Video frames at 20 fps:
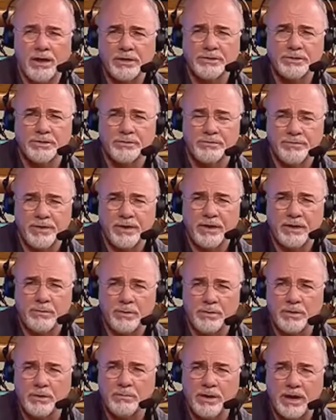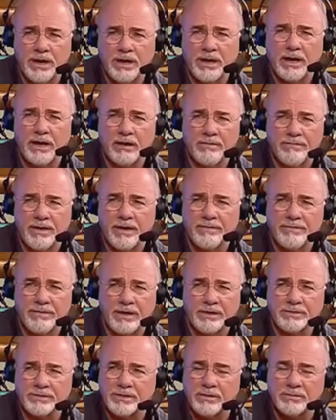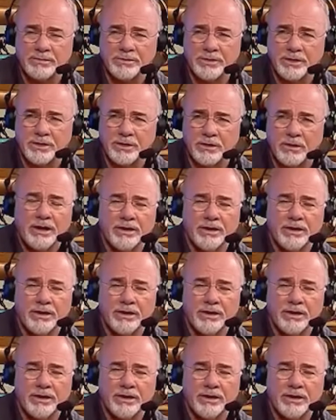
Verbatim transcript: SUV when you make $85,000 a year